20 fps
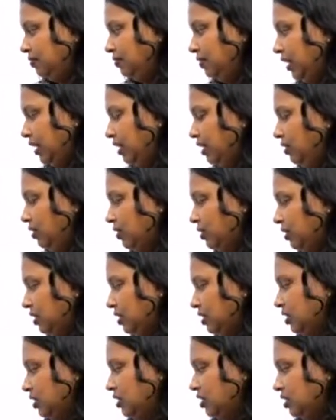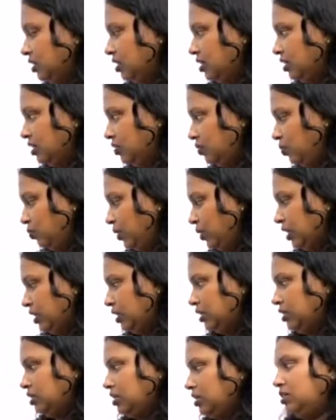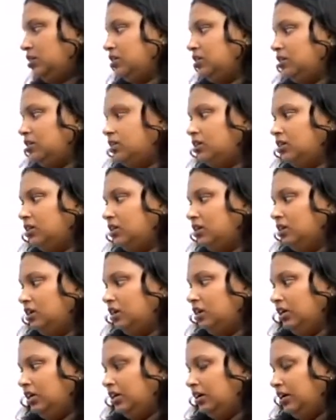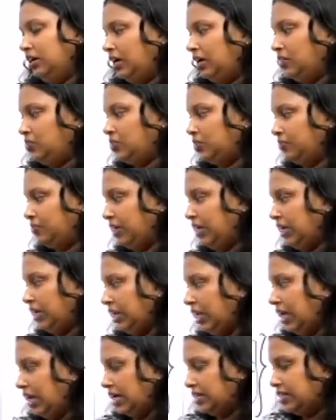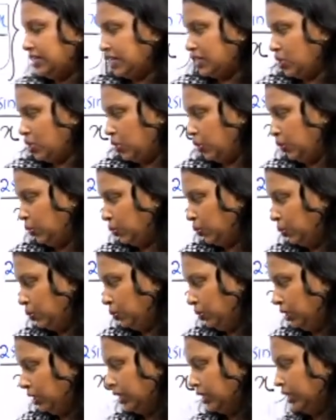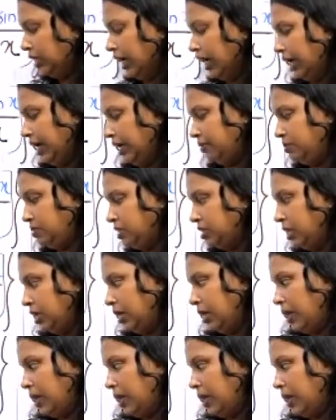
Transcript: Well known 1. Right? So we get the answers 2 times